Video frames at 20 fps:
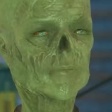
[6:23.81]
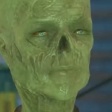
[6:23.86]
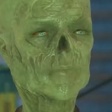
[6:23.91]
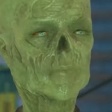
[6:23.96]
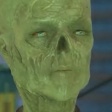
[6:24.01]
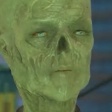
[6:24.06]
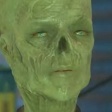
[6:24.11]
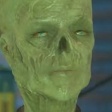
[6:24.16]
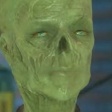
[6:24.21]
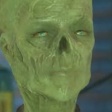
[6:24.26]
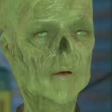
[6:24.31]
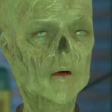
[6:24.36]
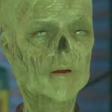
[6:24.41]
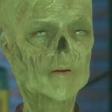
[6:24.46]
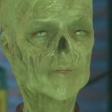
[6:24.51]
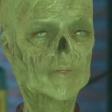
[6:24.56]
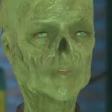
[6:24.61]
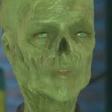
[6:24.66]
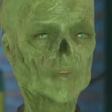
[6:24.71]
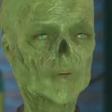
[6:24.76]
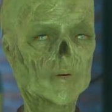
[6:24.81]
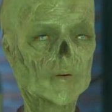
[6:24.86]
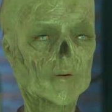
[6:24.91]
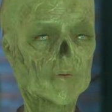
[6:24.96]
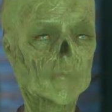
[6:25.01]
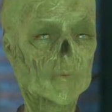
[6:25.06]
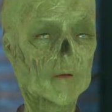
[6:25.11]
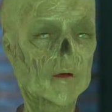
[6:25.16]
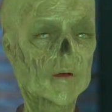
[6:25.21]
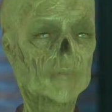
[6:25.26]
in this
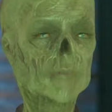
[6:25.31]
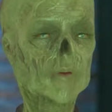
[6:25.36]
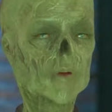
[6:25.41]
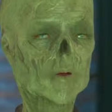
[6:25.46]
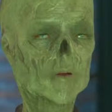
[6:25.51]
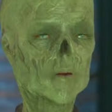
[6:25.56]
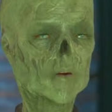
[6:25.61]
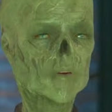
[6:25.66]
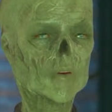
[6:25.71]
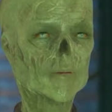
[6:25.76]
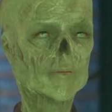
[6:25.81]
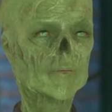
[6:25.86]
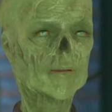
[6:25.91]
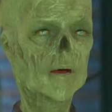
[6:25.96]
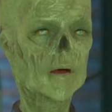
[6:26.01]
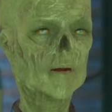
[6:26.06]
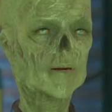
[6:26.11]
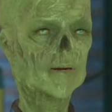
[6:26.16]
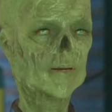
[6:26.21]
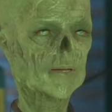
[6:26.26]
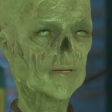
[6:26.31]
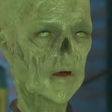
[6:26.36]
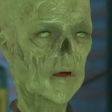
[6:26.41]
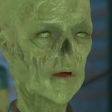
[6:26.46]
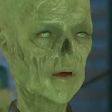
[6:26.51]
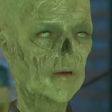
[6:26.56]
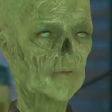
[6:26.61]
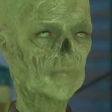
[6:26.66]
calculus, but somehow...